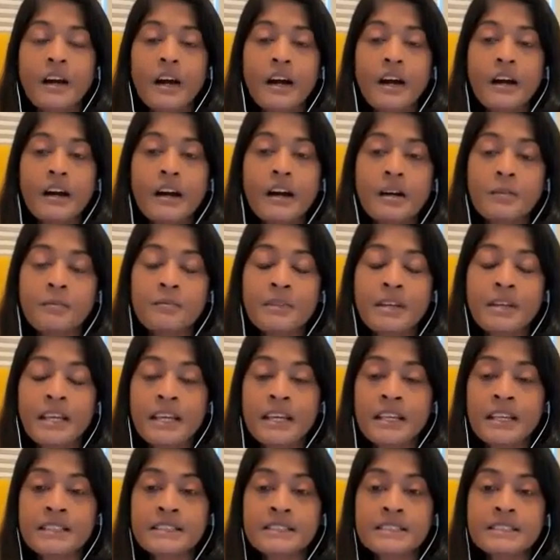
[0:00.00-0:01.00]

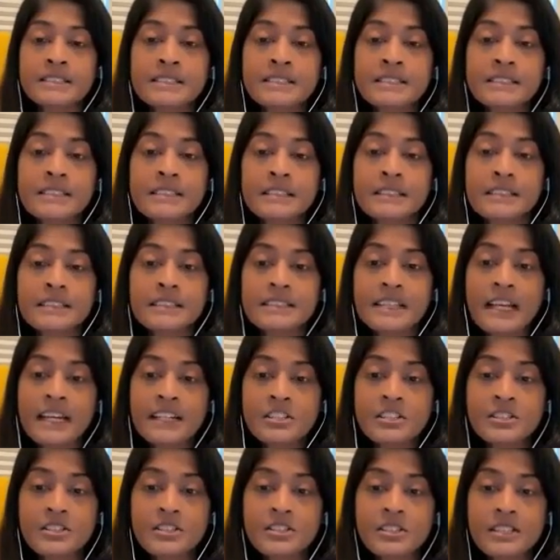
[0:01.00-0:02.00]
it is
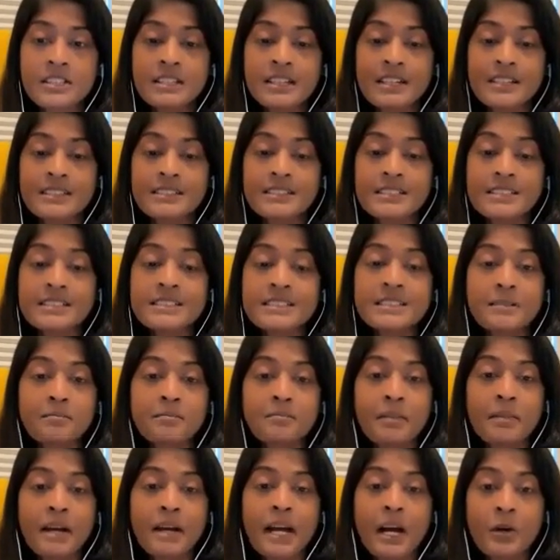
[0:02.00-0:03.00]
actually a
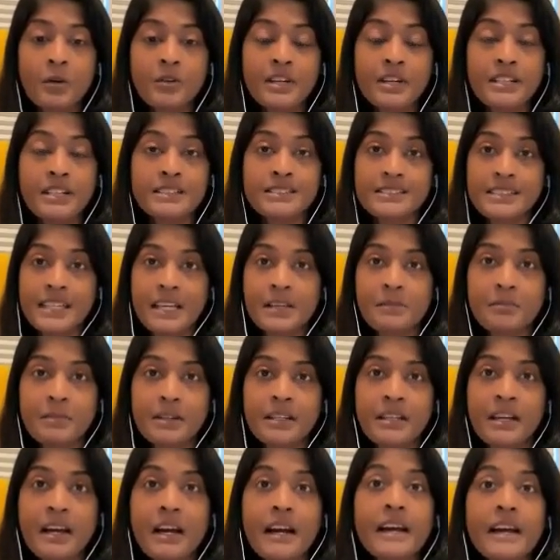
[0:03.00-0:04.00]
disempowering statement.